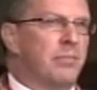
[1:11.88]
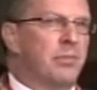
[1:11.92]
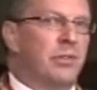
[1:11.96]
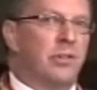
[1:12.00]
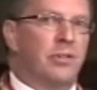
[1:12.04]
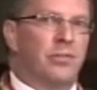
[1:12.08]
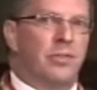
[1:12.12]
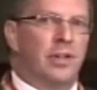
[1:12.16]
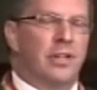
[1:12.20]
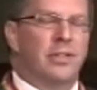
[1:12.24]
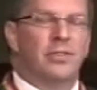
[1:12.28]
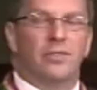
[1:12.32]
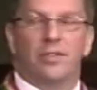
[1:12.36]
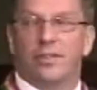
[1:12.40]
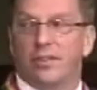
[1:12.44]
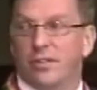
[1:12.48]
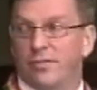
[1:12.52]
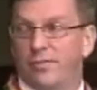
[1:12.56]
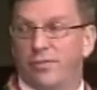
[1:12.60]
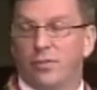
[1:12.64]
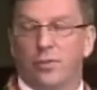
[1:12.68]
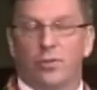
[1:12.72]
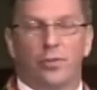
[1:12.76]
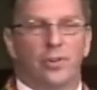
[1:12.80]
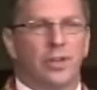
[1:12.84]
Director at the
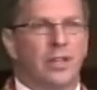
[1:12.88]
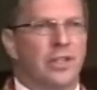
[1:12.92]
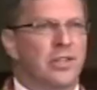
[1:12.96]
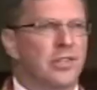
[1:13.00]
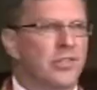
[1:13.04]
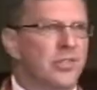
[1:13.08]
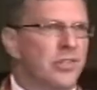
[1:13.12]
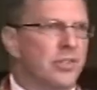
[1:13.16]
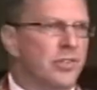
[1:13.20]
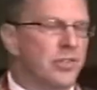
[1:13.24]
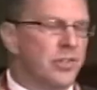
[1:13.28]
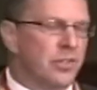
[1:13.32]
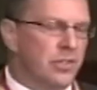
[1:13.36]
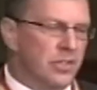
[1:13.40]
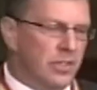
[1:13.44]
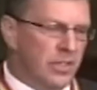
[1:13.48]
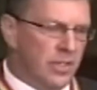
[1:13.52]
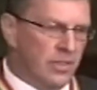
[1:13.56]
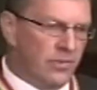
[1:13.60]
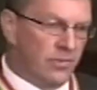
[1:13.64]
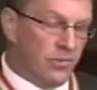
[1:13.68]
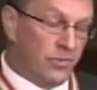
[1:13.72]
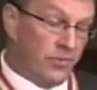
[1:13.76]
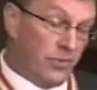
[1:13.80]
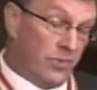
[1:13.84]
Florey
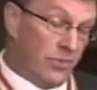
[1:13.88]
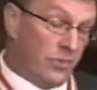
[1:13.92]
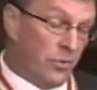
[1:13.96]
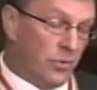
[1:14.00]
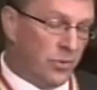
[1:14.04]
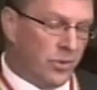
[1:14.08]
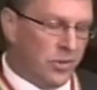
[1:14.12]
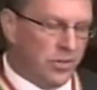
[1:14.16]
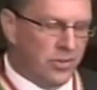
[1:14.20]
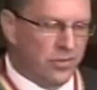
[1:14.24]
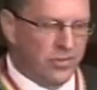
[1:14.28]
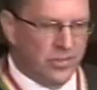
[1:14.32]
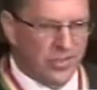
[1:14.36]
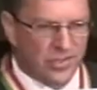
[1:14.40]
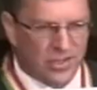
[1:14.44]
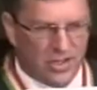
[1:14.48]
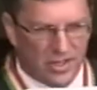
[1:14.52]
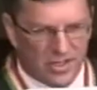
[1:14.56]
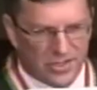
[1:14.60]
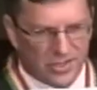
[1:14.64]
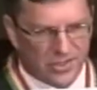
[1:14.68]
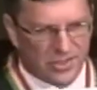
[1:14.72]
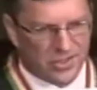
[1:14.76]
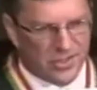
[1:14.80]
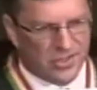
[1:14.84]

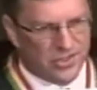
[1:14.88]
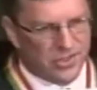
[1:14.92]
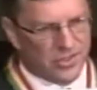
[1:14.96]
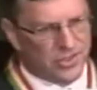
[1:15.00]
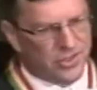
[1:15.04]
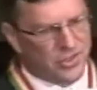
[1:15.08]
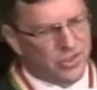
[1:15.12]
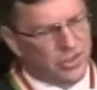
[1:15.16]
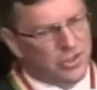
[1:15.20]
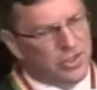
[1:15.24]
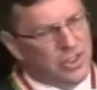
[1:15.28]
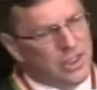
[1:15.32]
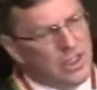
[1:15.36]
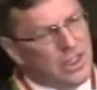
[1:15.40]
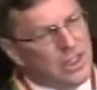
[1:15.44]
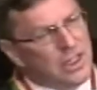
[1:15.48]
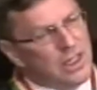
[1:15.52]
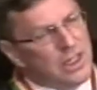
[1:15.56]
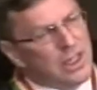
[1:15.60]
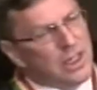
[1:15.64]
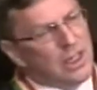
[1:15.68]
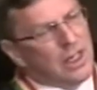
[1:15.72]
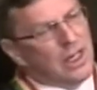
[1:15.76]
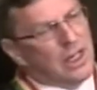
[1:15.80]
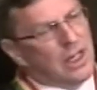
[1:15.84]
Neurosciences Institute.
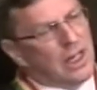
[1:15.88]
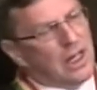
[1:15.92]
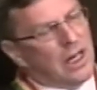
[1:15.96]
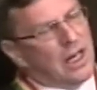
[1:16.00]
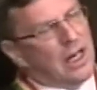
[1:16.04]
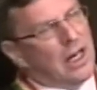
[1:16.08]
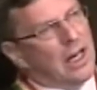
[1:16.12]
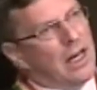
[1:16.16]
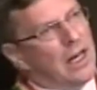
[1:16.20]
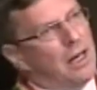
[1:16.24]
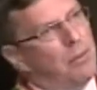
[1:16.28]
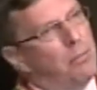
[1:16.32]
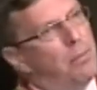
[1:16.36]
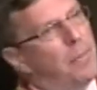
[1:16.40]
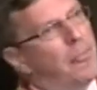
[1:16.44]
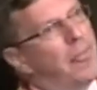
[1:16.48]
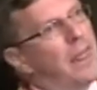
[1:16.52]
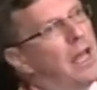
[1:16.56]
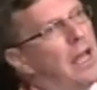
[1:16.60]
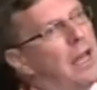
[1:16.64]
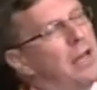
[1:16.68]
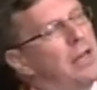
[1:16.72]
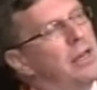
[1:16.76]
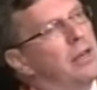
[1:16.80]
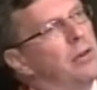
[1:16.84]

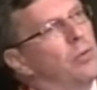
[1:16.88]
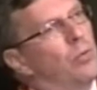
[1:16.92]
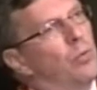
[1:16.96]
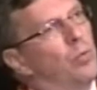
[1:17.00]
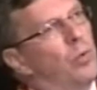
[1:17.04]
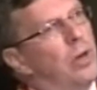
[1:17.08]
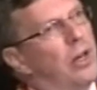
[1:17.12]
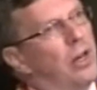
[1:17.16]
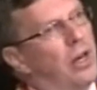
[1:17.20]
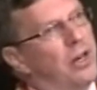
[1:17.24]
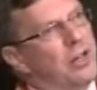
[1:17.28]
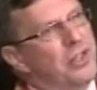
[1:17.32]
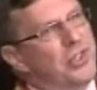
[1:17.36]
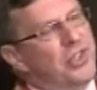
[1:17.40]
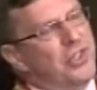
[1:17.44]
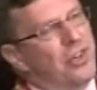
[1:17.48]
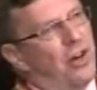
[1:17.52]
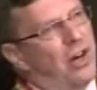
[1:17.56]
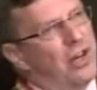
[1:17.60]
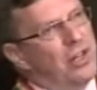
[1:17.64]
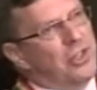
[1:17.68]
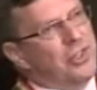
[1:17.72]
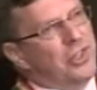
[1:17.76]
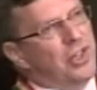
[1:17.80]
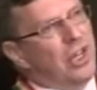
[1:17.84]
And when I
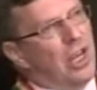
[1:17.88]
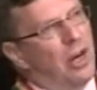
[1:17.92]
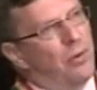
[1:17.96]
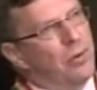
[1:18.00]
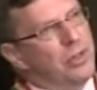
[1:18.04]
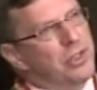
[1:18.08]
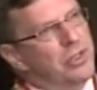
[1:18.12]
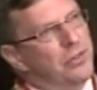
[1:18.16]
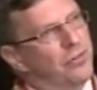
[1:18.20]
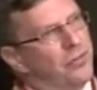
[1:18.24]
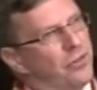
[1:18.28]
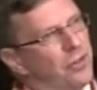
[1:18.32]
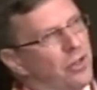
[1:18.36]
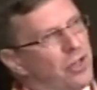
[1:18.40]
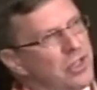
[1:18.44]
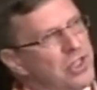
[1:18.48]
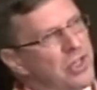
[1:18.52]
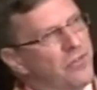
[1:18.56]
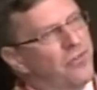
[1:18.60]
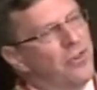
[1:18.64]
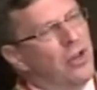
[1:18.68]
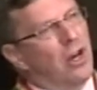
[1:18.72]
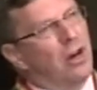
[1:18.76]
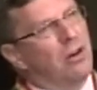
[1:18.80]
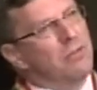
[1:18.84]
decided to go into
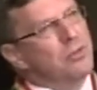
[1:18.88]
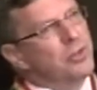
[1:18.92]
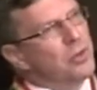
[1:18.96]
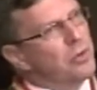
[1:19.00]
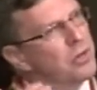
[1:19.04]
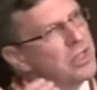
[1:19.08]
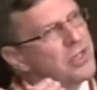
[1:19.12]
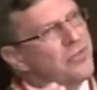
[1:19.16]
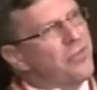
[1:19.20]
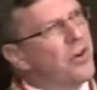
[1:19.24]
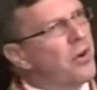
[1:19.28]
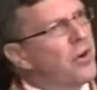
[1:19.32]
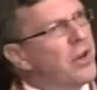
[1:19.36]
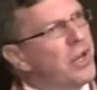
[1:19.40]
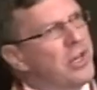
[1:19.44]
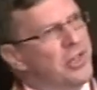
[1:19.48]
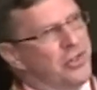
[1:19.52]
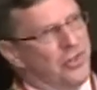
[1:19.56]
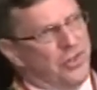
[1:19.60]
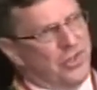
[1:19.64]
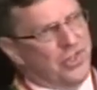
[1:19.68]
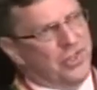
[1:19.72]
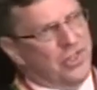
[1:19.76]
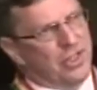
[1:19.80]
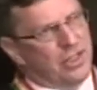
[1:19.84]
philosophy, I was always very
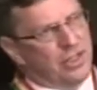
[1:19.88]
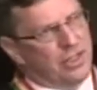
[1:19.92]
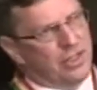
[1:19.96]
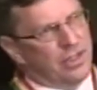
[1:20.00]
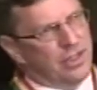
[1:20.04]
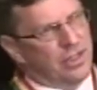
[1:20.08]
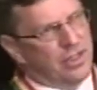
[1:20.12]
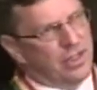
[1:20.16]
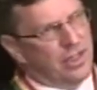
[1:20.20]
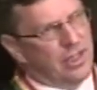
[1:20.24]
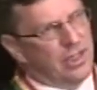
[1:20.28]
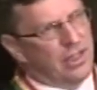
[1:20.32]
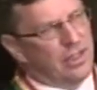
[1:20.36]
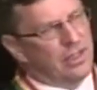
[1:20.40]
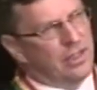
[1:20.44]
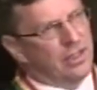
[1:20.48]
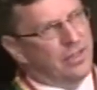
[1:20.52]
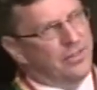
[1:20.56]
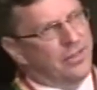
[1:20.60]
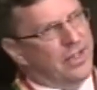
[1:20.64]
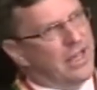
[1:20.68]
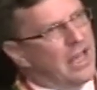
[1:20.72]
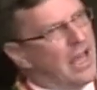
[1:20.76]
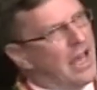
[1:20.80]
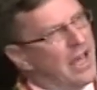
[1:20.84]
interested in
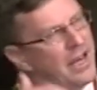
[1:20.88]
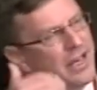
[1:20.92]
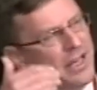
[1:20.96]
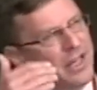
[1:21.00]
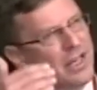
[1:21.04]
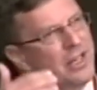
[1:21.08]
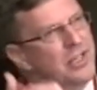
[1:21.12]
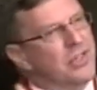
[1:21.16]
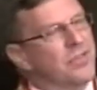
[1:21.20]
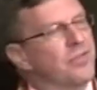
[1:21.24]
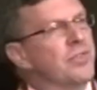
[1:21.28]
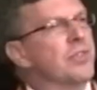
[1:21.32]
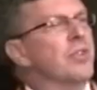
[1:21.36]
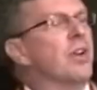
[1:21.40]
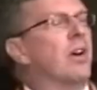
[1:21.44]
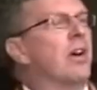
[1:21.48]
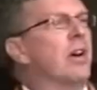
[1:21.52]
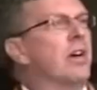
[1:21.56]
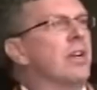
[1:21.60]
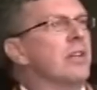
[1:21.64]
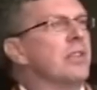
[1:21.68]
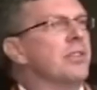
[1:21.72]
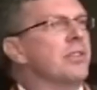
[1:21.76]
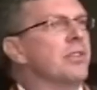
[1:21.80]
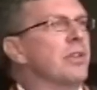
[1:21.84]
the cutting edge of
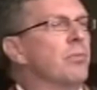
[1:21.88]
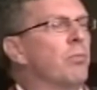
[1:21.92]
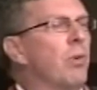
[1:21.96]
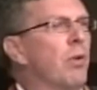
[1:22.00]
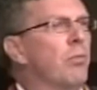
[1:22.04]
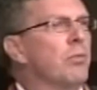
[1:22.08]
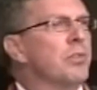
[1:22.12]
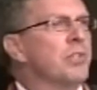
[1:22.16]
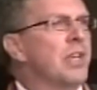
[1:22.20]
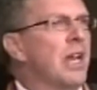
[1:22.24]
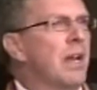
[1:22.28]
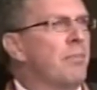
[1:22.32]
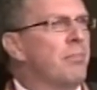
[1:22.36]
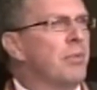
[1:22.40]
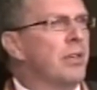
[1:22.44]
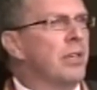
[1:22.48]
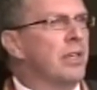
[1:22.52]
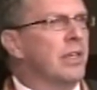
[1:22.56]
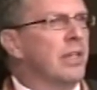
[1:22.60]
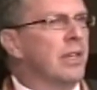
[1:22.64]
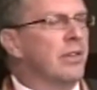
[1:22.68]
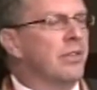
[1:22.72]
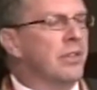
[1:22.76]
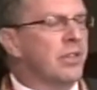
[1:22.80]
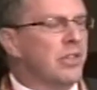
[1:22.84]
science and what was
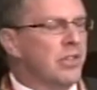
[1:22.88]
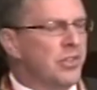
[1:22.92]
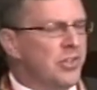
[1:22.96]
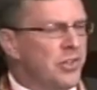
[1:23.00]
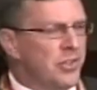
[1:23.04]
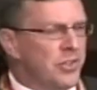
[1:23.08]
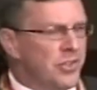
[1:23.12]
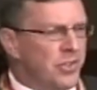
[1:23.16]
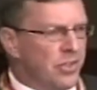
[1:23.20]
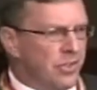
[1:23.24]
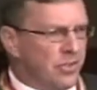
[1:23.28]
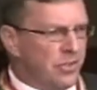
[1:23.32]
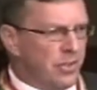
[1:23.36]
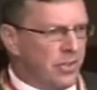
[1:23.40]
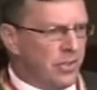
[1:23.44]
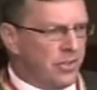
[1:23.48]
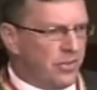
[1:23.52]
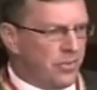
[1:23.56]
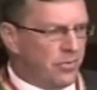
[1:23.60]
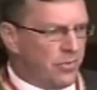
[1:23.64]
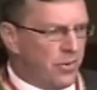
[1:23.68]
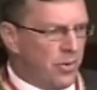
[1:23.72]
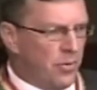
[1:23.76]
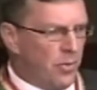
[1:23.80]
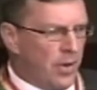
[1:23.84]
happening and the issues it
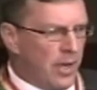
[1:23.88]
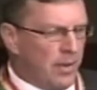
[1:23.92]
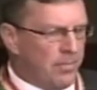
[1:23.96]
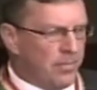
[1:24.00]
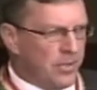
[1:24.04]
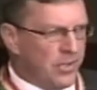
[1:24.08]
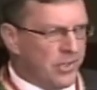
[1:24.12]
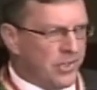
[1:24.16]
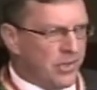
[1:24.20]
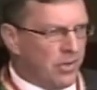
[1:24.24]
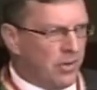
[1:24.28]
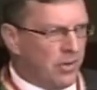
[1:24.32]
threw up. And so